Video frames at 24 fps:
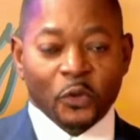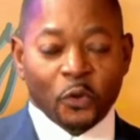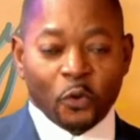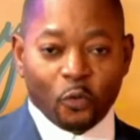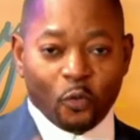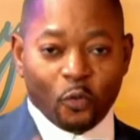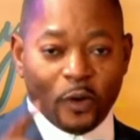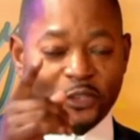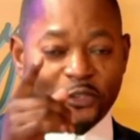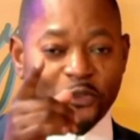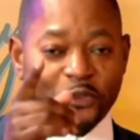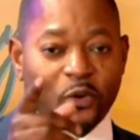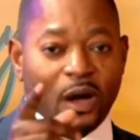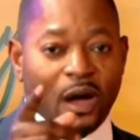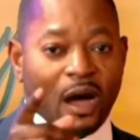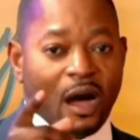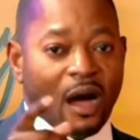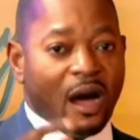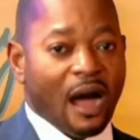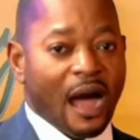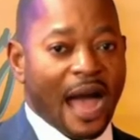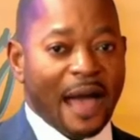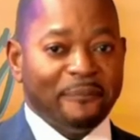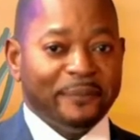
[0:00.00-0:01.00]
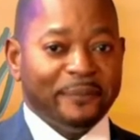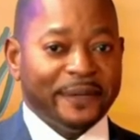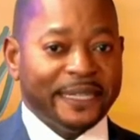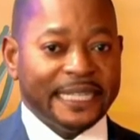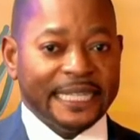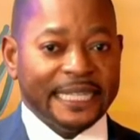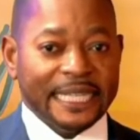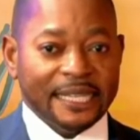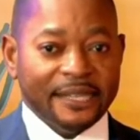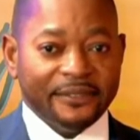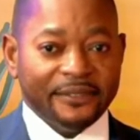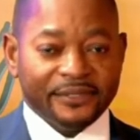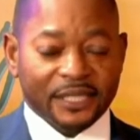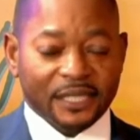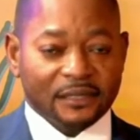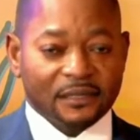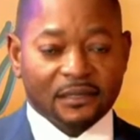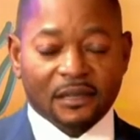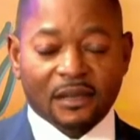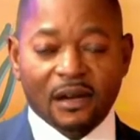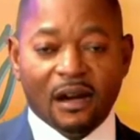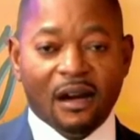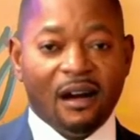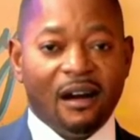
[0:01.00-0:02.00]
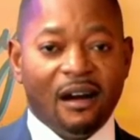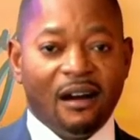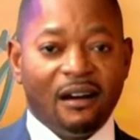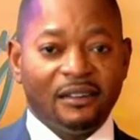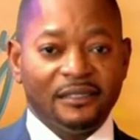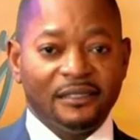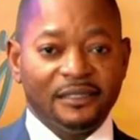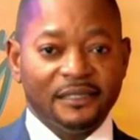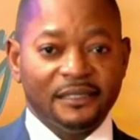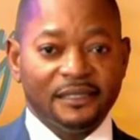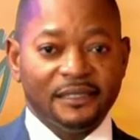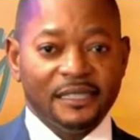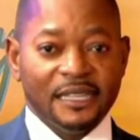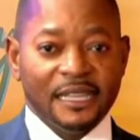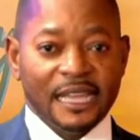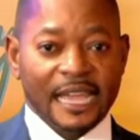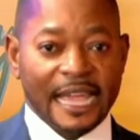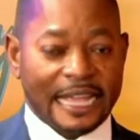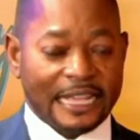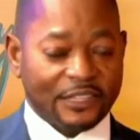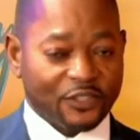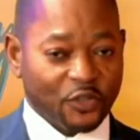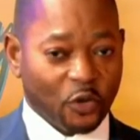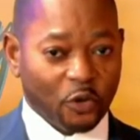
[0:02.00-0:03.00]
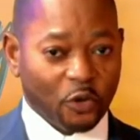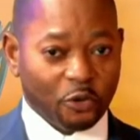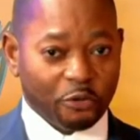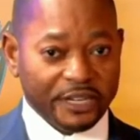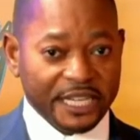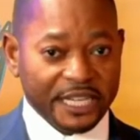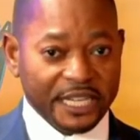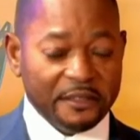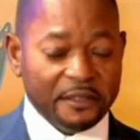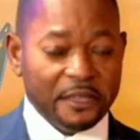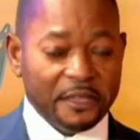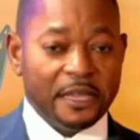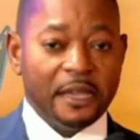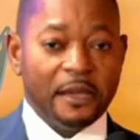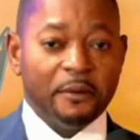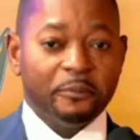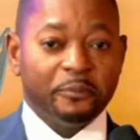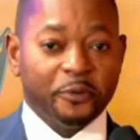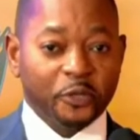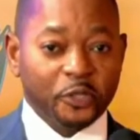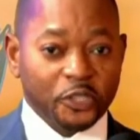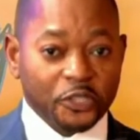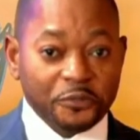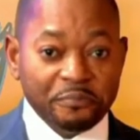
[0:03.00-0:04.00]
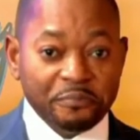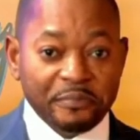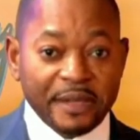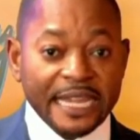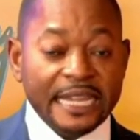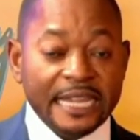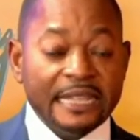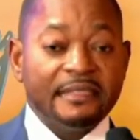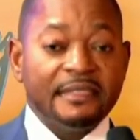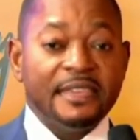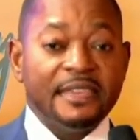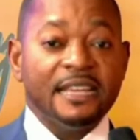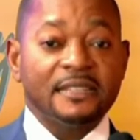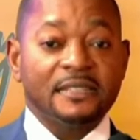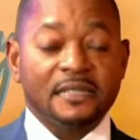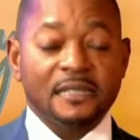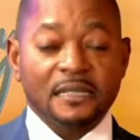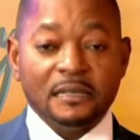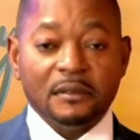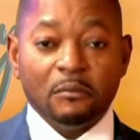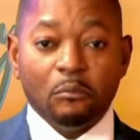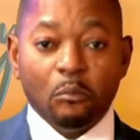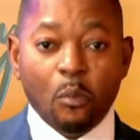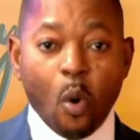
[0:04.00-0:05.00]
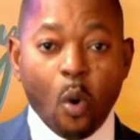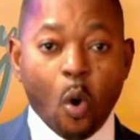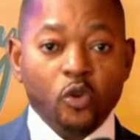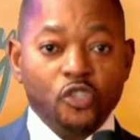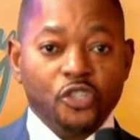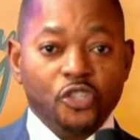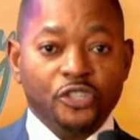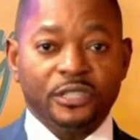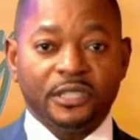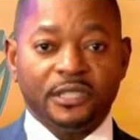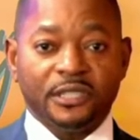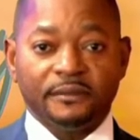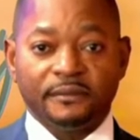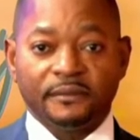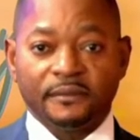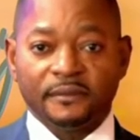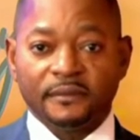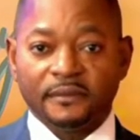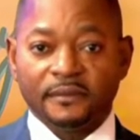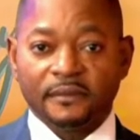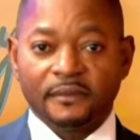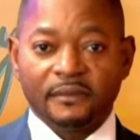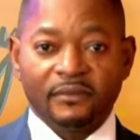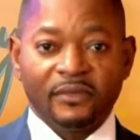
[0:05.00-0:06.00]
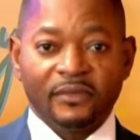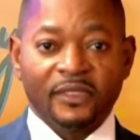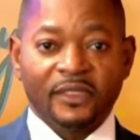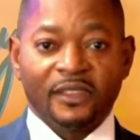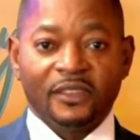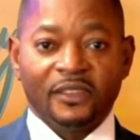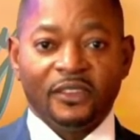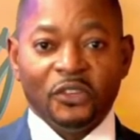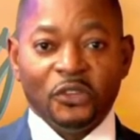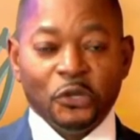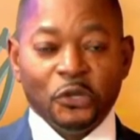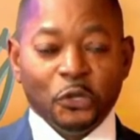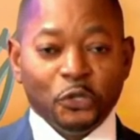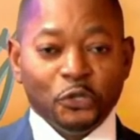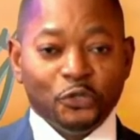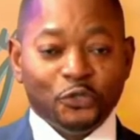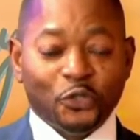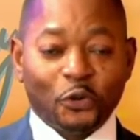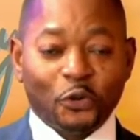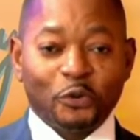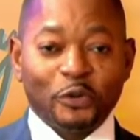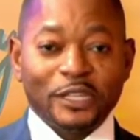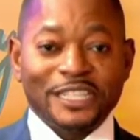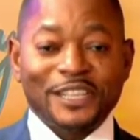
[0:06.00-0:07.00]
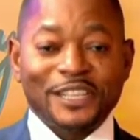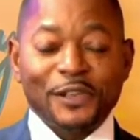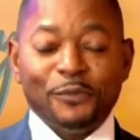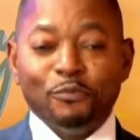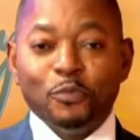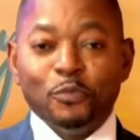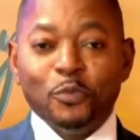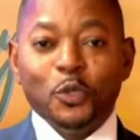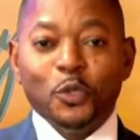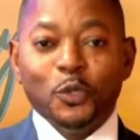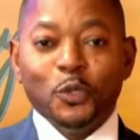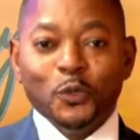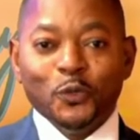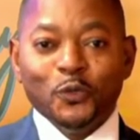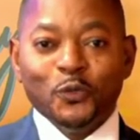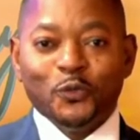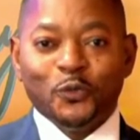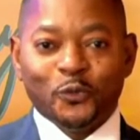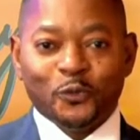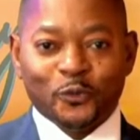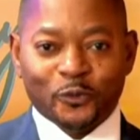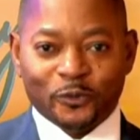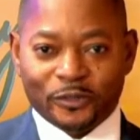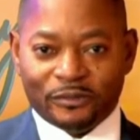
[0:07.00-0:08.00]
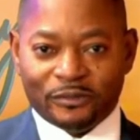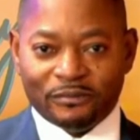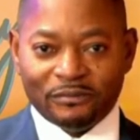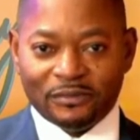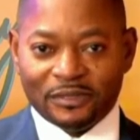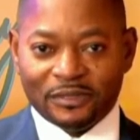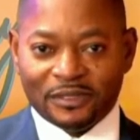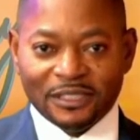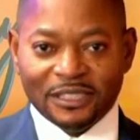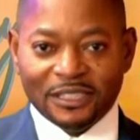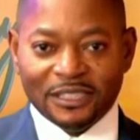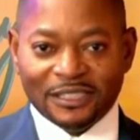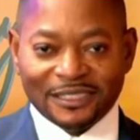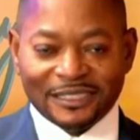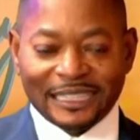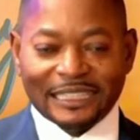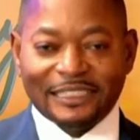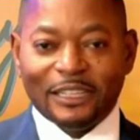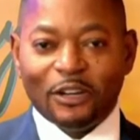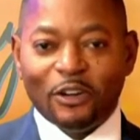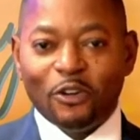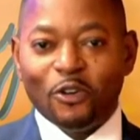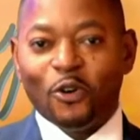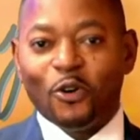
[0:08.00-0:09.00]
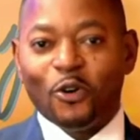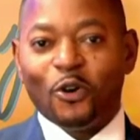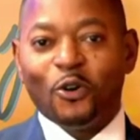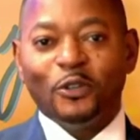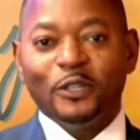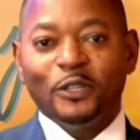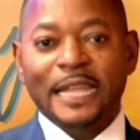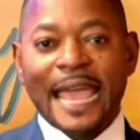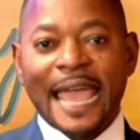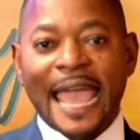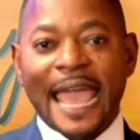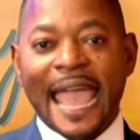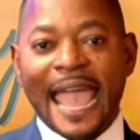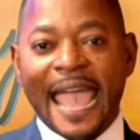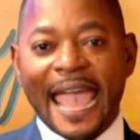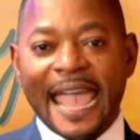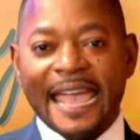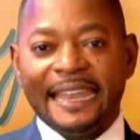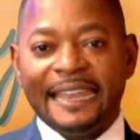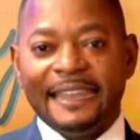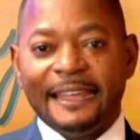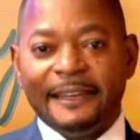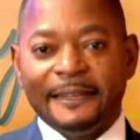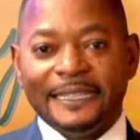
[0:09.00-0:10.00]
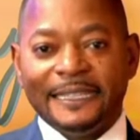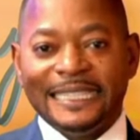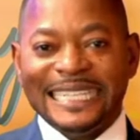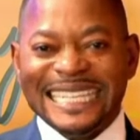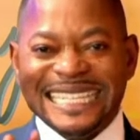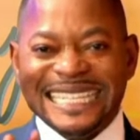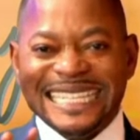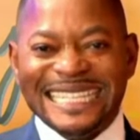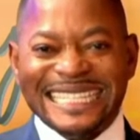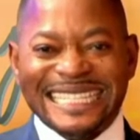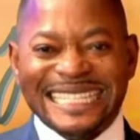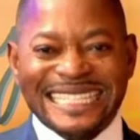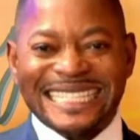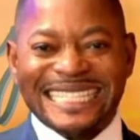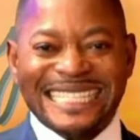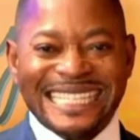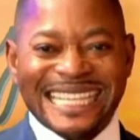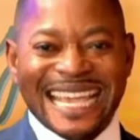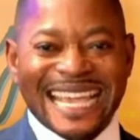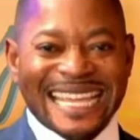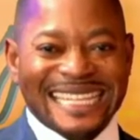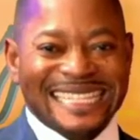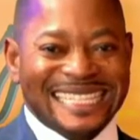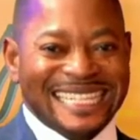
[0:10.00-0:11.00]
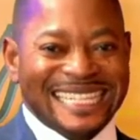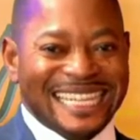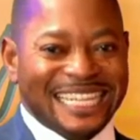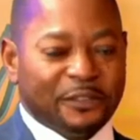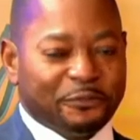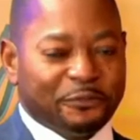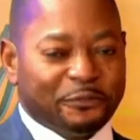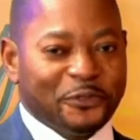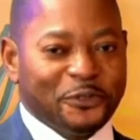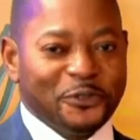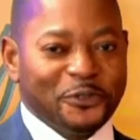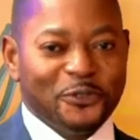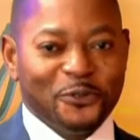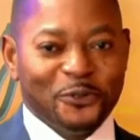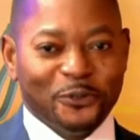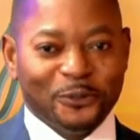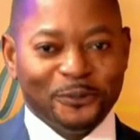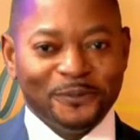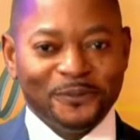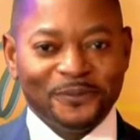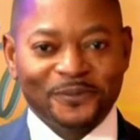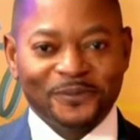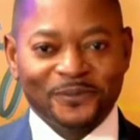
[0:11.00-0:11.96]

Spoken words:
Where you are, I believe that God has already put many things in motion. There is a move that the Lord had initiated for you.